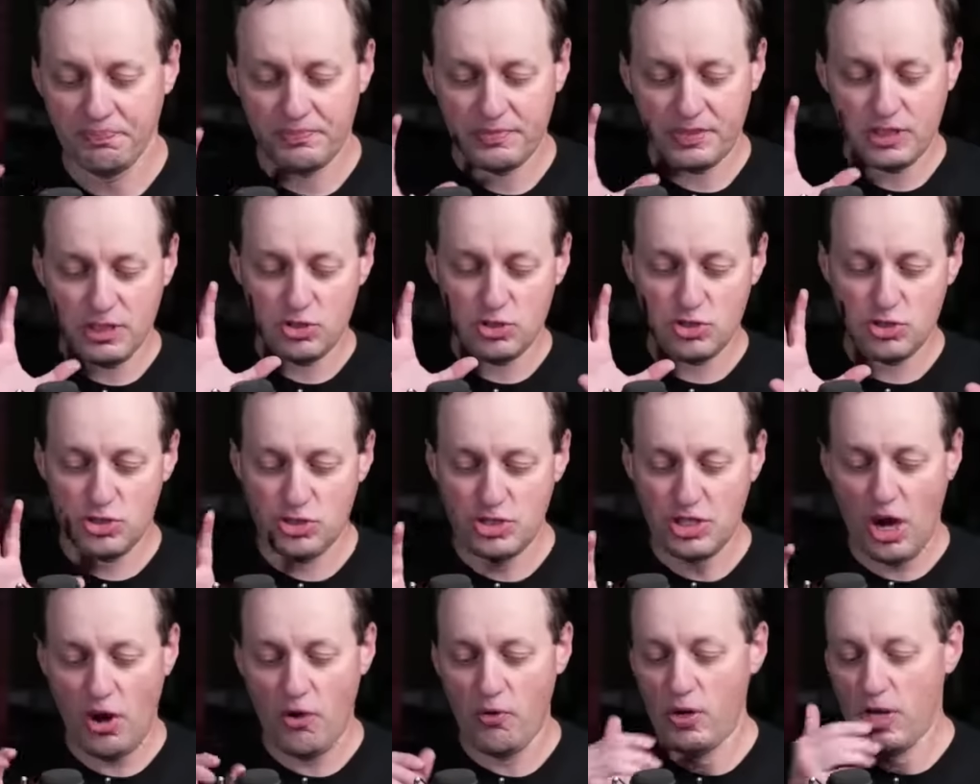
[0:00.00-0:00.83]

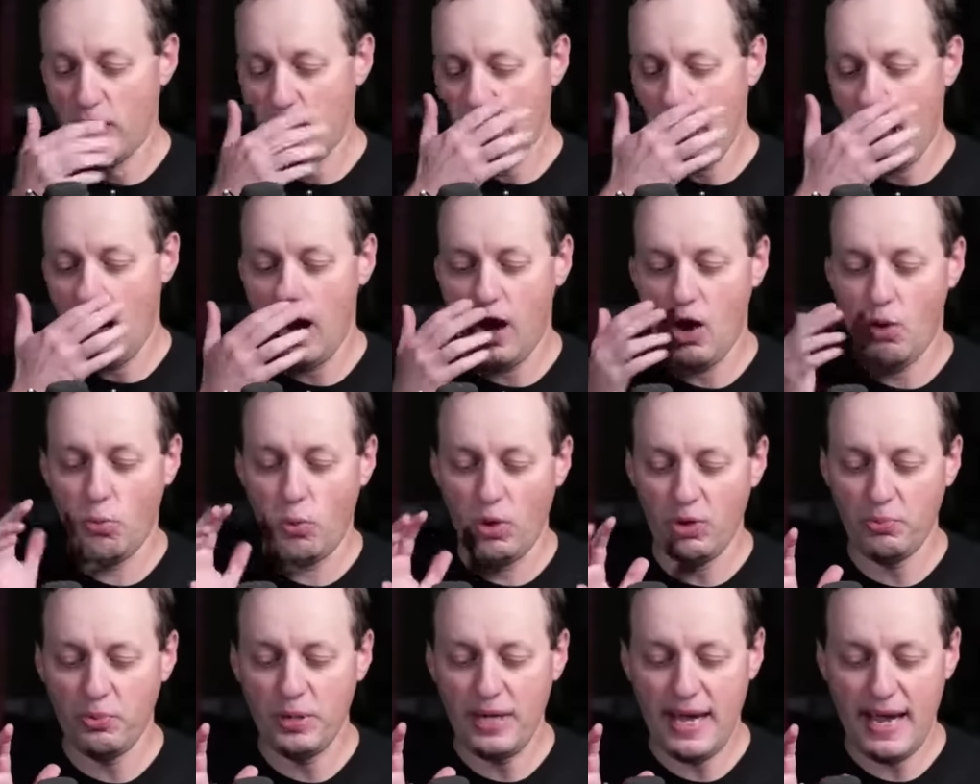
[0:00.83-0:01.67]
So
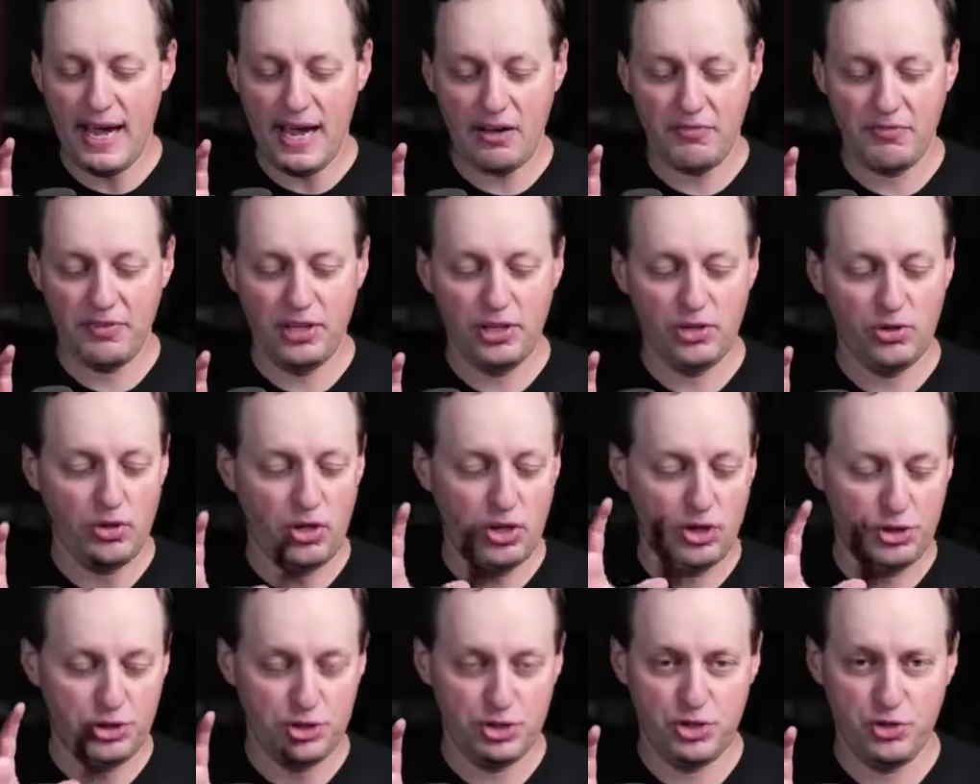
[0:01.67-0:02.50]
what we have here
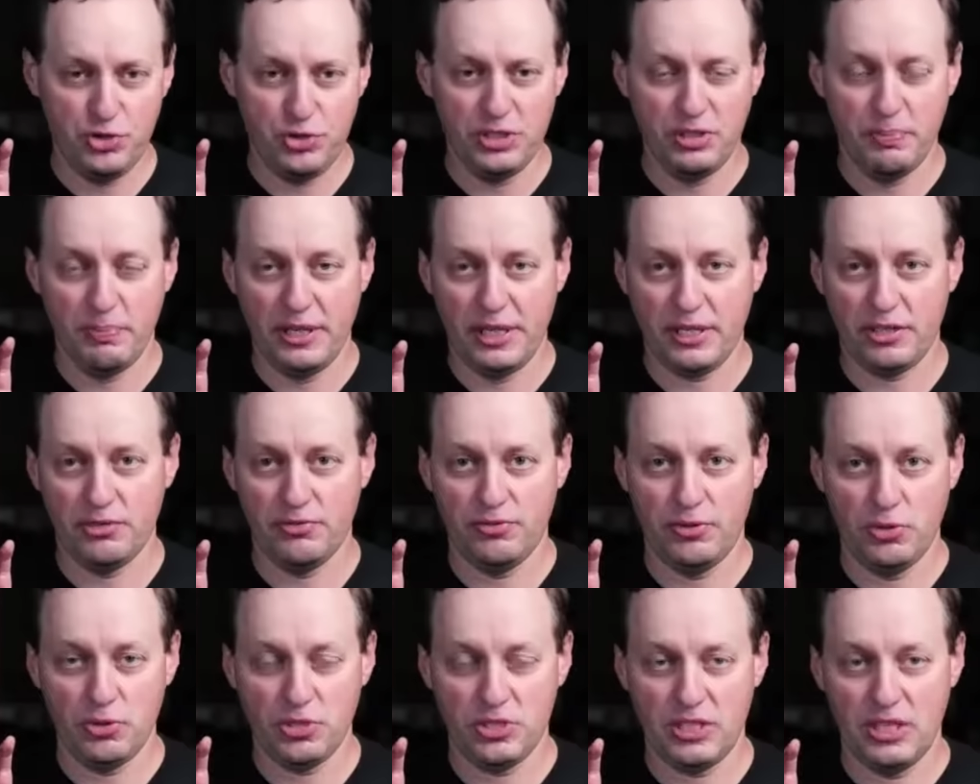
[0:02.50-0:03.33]
are two of the
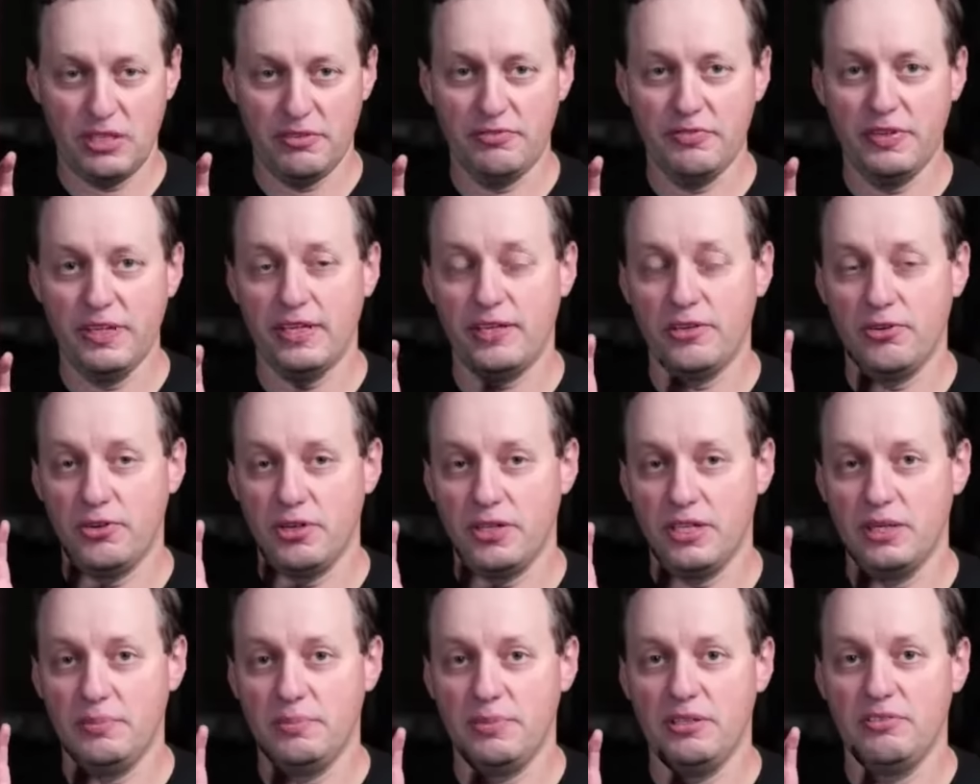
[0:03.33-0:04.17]
microphones that I think are going
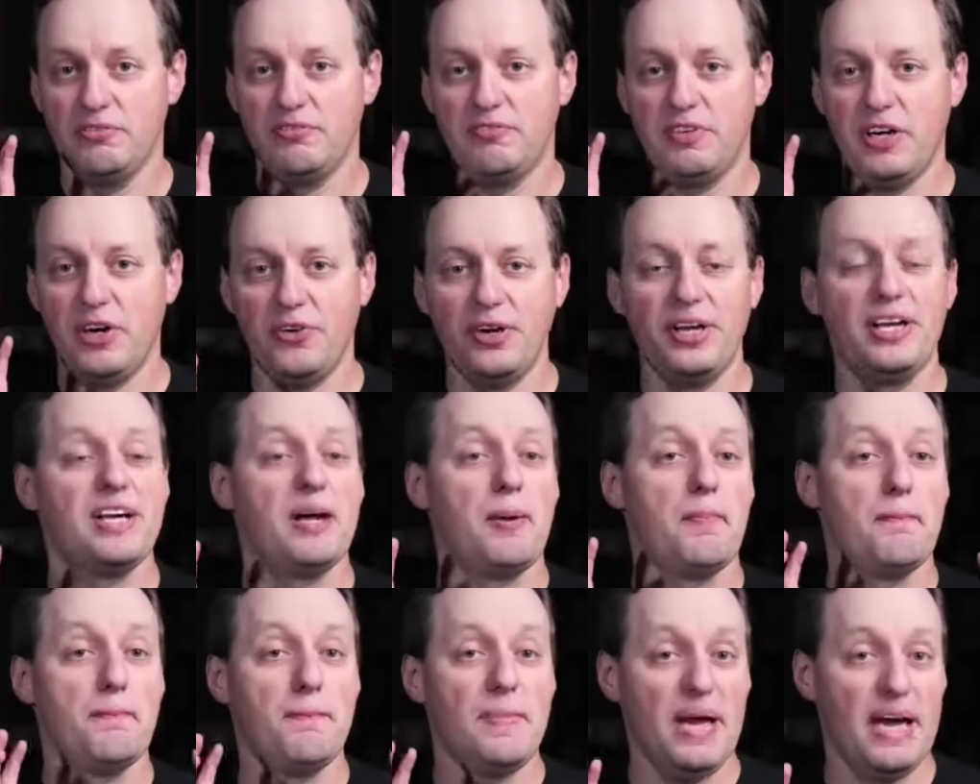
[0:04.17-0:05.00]
to be very
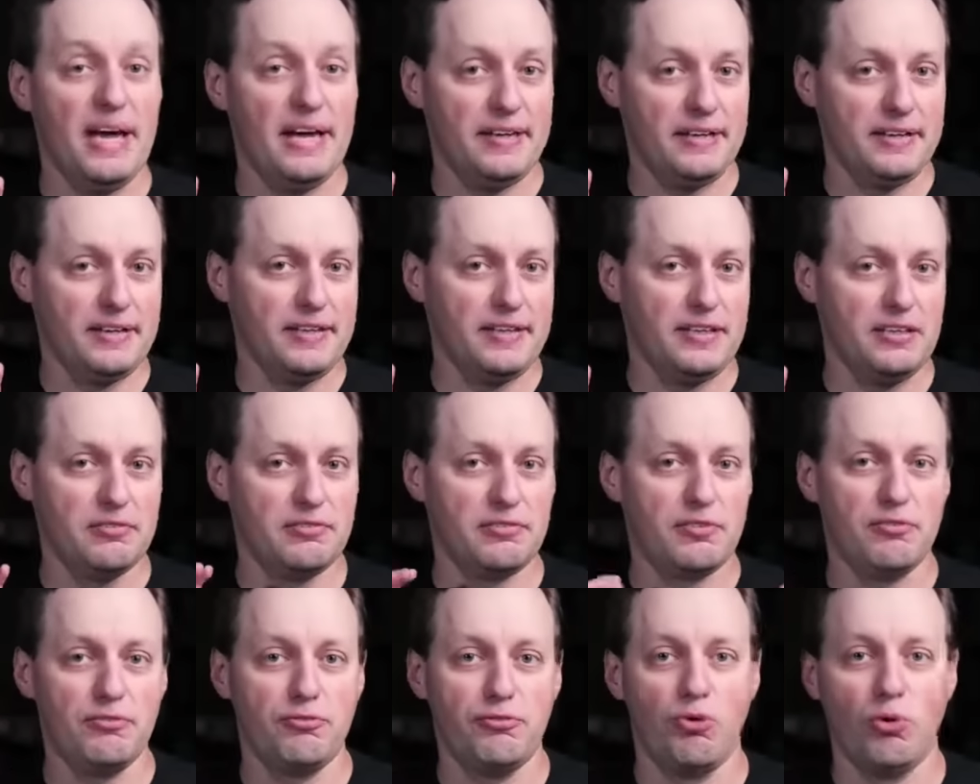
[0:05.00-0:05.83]
competitive
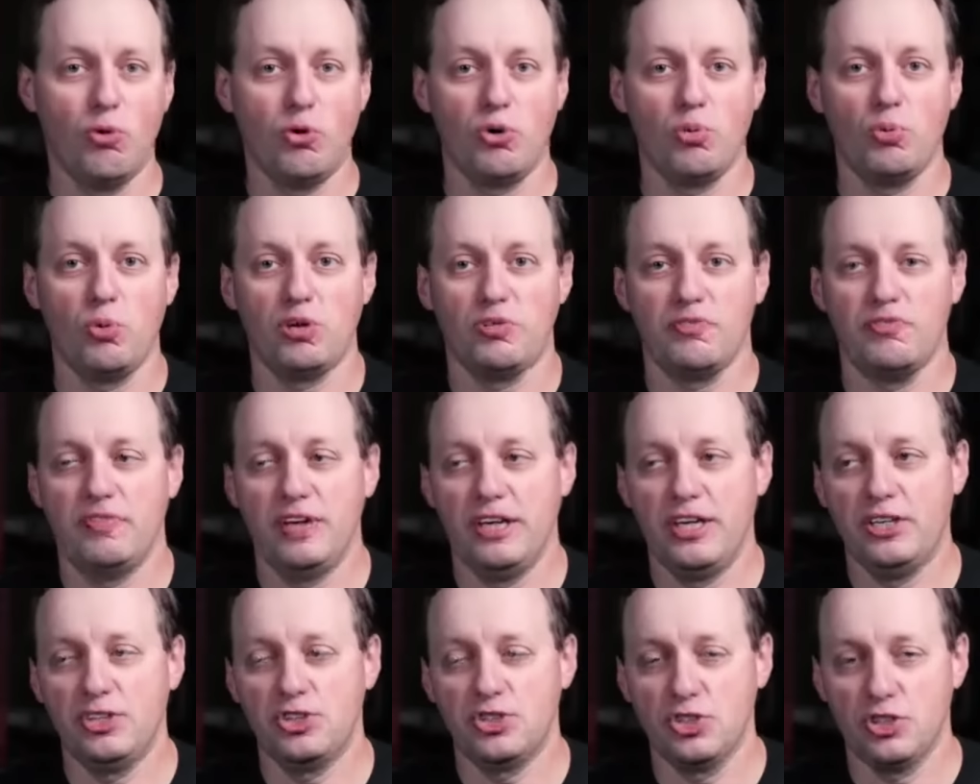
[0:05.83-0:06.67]
for what
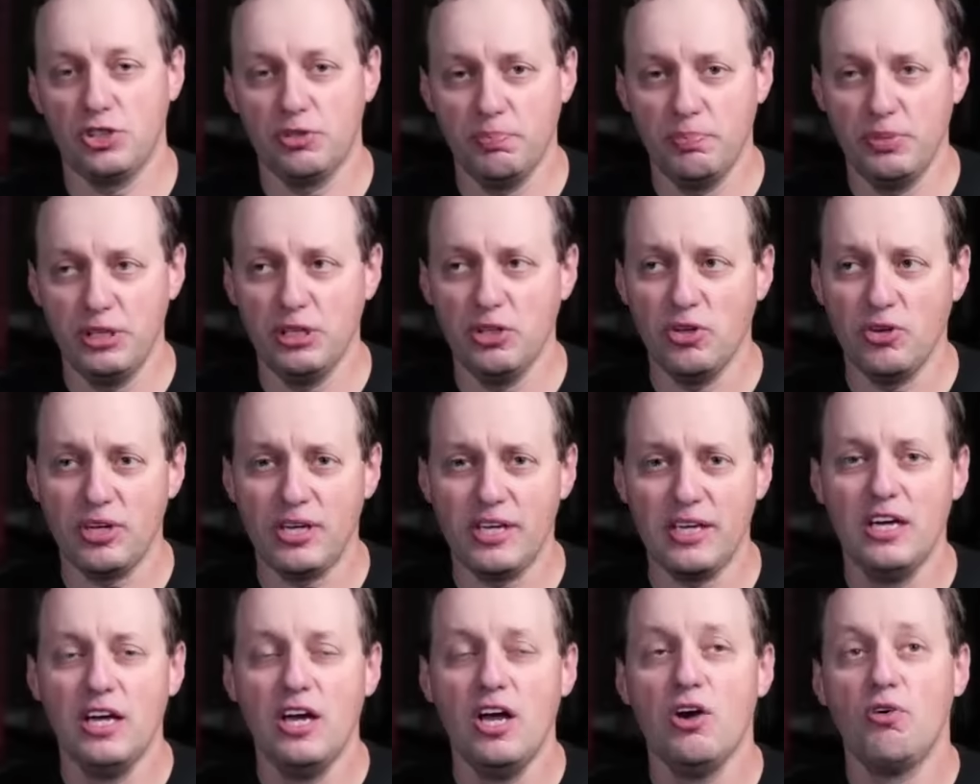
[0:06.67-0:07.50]
they should be
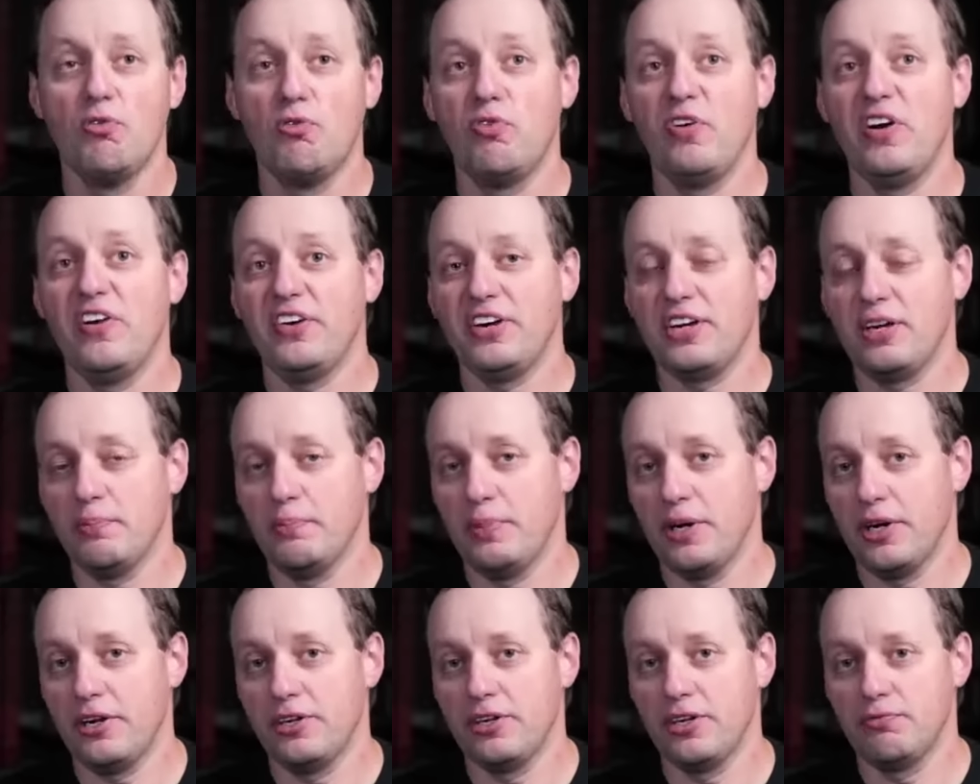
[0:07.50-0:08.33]
very
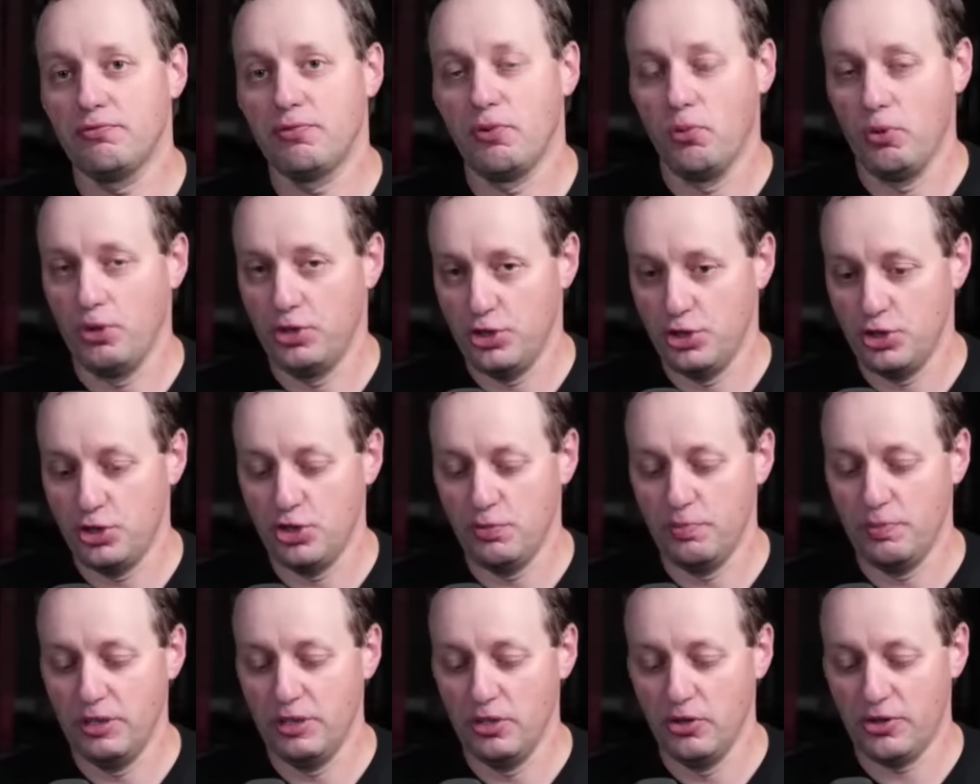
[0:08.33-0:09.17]
competitive for what you should
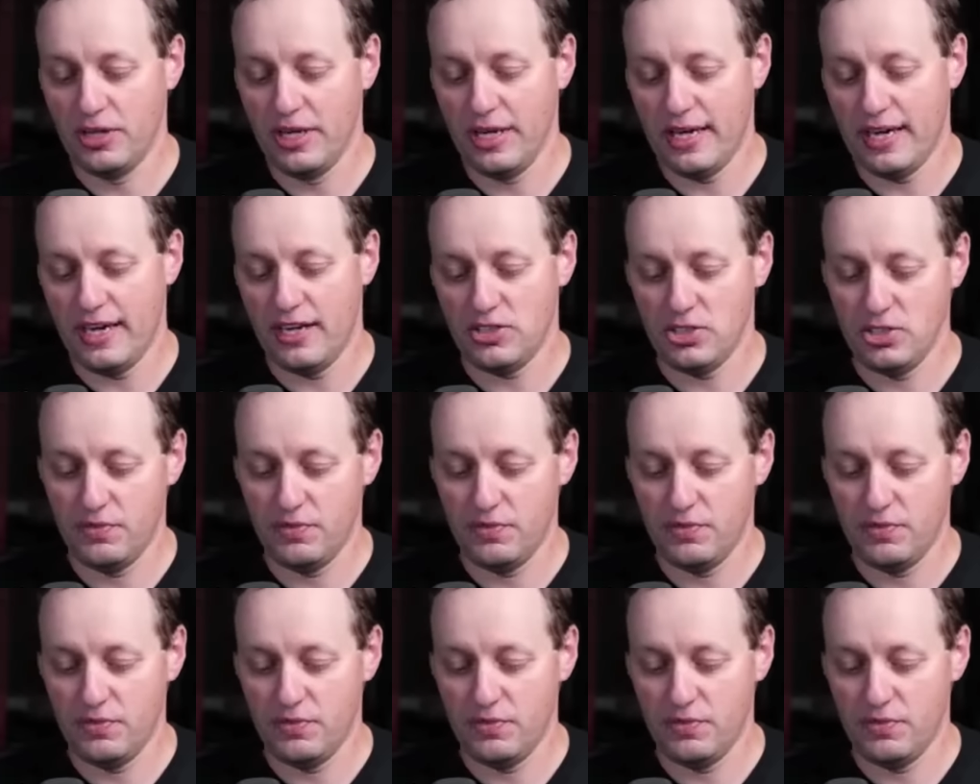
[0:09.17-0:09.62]
be looking at.